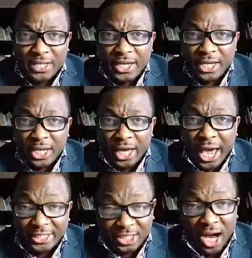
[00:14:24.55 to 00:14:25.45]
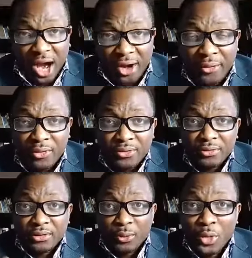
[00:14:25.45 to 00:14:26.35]
in HR
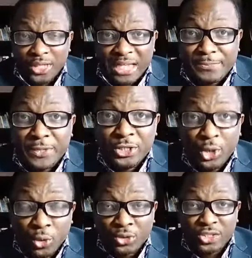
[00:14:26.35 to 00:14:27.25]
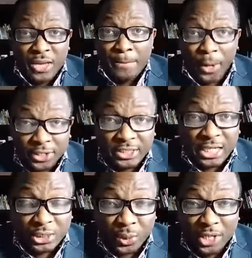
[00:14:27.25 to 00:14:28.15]
which has been used in politics
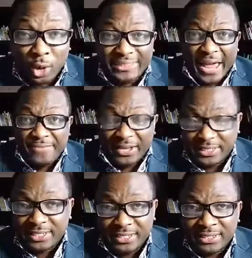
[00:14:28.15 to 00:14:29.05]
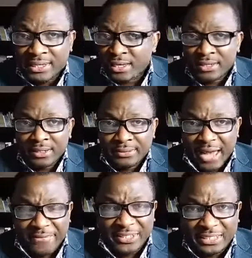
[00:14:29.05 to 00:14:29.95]
as well. It's called diversity.
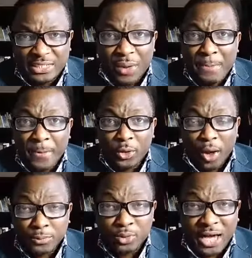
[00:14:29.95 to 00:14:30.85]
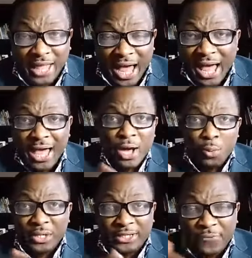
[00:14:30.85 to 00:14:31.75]
Diversity is when people come together
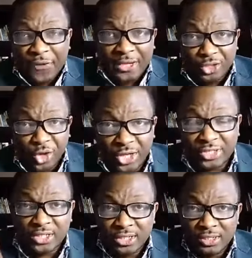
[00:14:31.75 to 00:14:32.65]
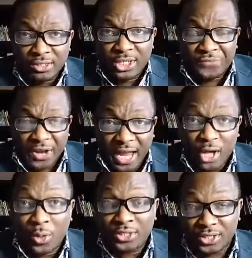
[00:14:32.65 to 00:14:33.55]
with different traits, different
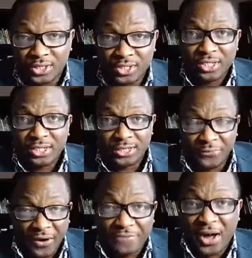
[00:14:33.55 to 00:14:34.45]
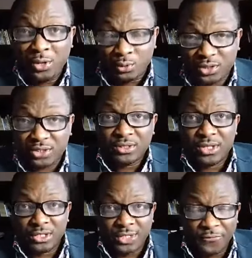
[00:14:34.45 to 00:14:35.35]
languages, different values,
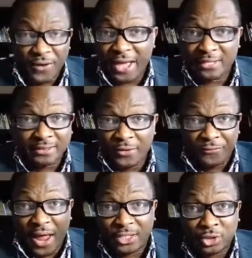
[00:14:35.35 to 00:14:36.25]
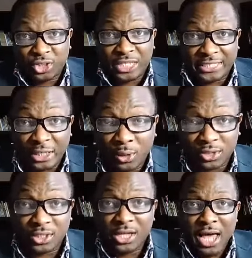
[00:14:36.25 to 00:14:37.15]
different social
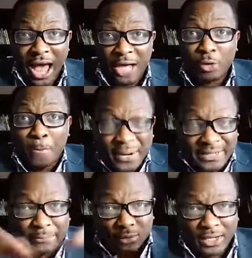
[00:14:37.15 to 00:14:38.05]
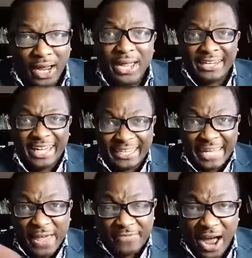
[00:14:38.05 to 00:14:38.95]
status, and you bring them together. They are
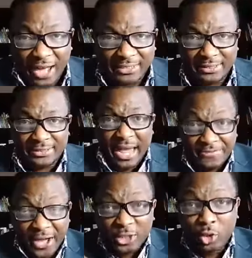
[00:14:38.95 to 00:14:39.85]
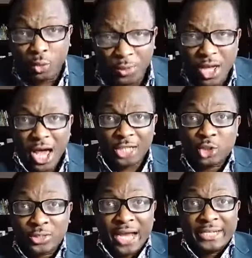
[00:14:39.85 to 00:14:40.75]
diverse group. And
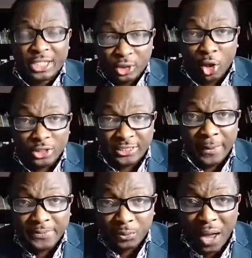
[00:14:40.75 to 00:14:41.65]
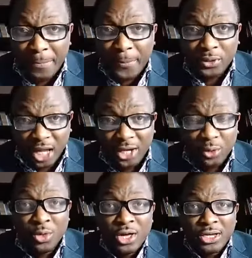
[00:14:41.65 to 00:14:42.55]
so there is this concept where people tell
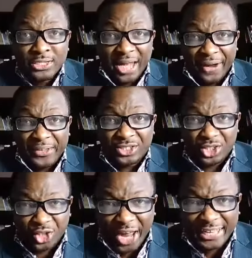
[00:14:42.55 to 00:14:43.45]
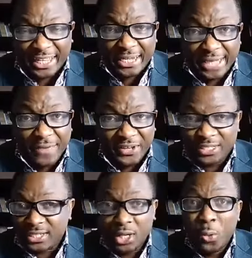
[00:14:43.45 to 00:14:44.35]
you there is strength in
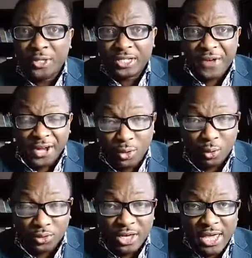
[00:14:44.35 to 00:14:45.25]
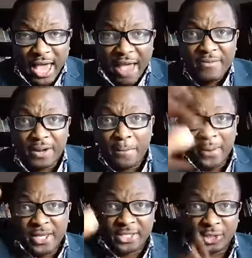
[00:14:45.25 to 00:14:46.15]
diversity, which is very good. Everybody
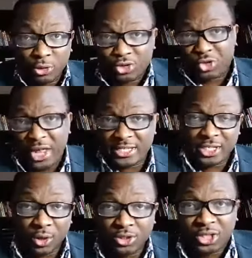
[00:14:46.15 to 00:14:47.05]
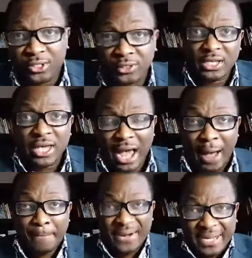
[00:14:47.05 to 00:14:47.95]
brings his own strength, his own skills,
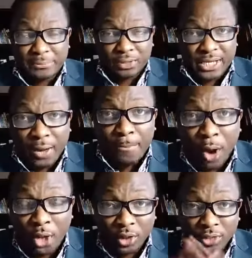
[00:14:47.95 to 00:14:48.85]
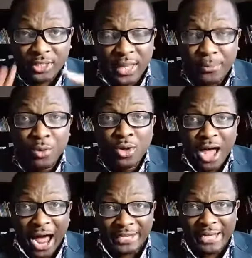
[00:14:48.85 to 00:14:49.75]
and bring them together on board, on the table,
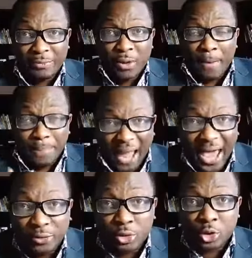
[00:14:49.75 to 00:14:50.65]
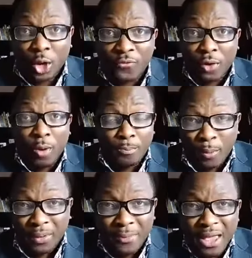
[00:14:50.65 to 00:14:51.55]
and then we apply it to solve common
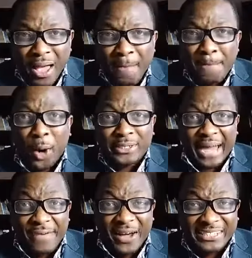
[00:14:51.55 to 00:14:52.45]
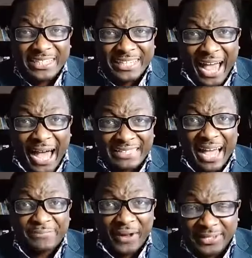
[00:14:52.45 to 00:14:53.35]
problem. But diversity has
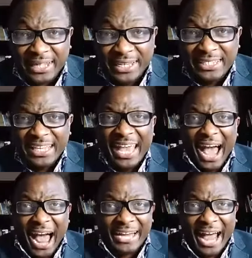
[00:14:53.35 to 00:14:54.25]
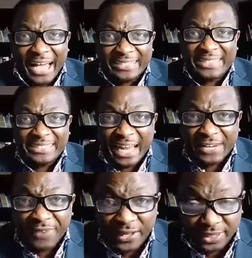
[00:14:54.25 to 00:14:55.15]
advantages and has
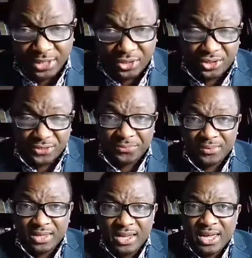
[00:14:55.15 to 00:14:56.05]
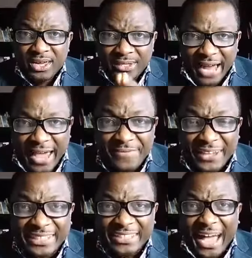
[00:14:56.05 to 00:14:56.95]
disadvantages.
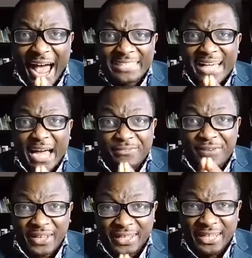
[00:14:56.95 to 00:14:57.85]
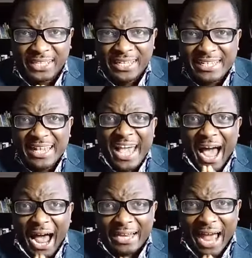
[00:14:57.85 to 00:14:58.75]
Diversity has advantages
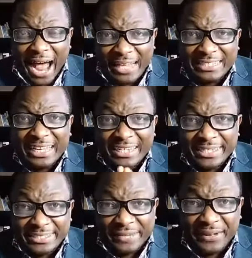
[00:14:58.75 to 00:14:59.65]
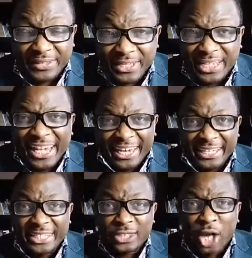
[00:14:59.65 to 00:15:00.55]
and has disadvantages.
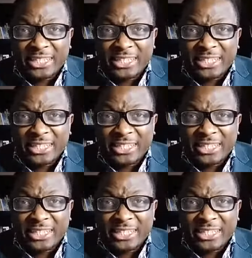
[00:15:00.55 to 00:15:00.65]
It is not